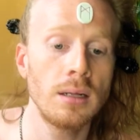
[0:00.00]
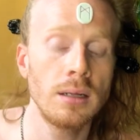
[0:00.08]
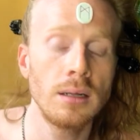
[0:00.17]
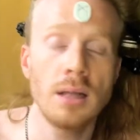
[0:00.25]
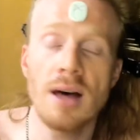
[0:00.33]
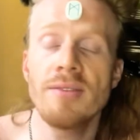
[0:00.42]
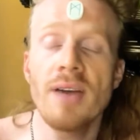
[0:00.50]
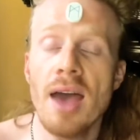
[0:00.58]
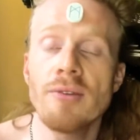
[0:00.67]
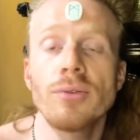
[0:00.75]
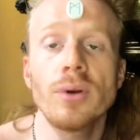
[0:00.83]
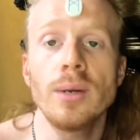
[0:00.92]
love
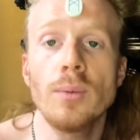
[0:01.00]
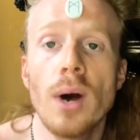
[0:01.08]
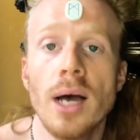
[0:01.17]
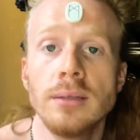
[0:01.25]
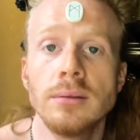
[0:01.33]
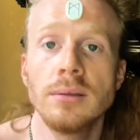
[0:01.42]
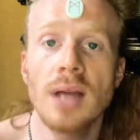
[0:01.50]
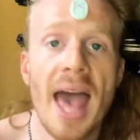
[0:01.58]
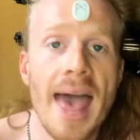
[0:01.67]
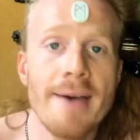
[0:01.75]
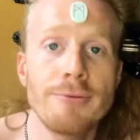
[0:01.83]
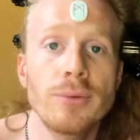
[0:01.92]
everyone,
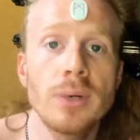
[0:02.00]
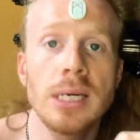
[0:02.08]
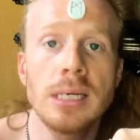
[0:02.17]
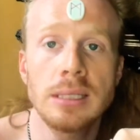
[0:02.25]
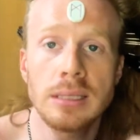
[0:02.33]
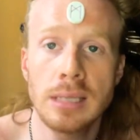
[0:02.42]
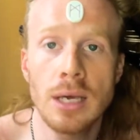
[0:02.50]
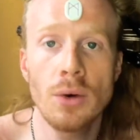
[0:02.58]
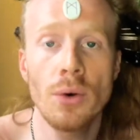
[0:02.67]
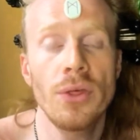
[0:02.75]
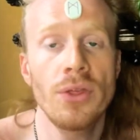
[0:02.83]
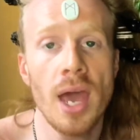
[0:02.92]
every
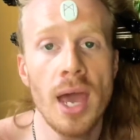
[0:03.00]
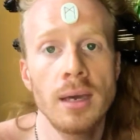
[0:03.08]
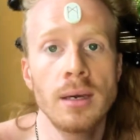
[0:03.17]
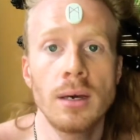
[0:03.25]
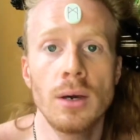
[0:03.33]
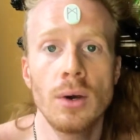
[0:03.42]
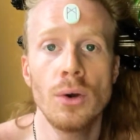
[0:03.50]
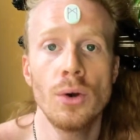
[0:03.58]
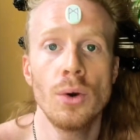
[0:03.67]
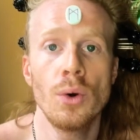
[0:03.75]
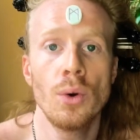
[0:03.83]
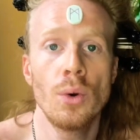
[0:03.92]
single thing,
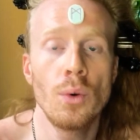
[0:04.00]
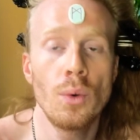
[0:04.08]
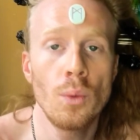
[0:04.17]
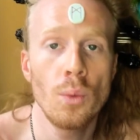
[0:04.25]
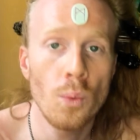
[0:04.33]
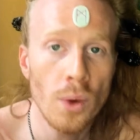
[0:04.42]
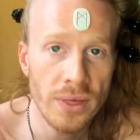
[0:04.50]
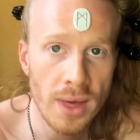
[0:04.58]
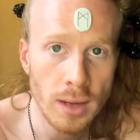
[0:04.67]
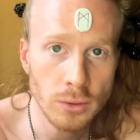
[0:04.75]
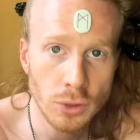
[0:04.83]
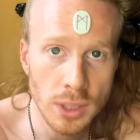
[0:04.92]

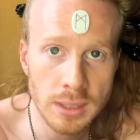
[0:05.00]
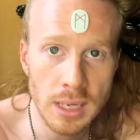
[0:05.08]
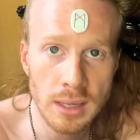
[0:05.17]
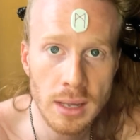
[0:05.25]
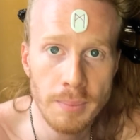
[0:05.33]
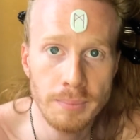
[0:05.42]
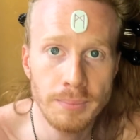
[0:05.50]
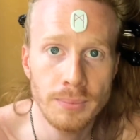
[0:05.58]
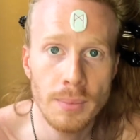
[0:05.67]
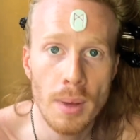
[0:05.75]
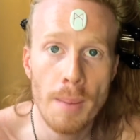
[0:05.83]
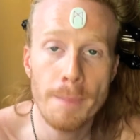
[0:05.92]
without trusting them.
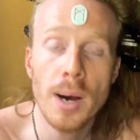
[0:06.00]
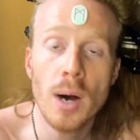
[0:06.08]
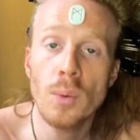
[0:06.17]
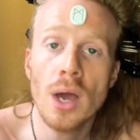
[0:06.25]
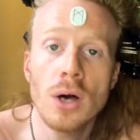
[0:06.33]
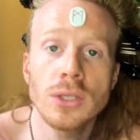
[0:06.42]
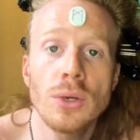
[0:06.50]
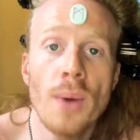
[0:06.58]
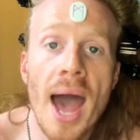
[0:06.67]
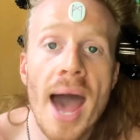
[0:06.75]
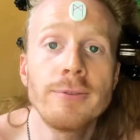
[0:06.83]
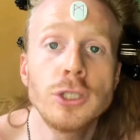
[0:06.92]
But we also
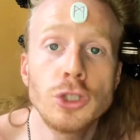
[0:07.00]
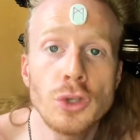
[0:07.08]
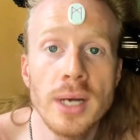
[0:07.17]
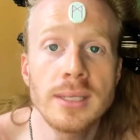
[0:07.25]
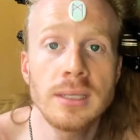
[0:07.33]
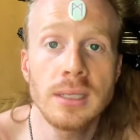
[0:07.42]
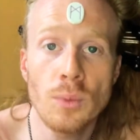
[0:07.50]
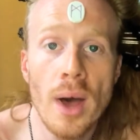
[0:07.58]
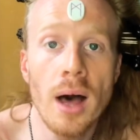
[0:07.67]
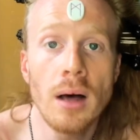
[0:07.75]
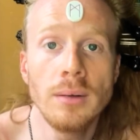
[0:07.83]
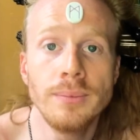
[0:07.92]
have to trust as
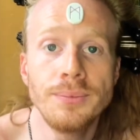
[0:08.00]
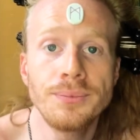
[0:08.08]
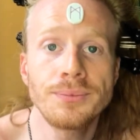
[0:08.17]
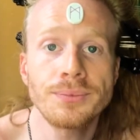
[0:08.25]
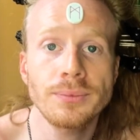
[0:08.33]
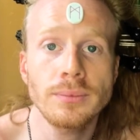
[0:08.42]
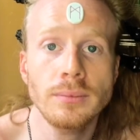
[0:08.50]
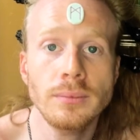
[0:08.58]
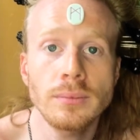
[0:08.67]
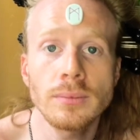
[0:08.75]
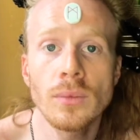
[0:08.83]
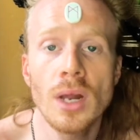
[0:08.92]
well.
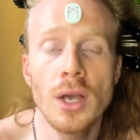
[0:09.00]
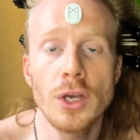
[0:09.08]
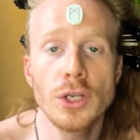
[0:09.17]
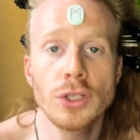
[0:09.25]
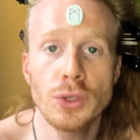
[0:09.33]
So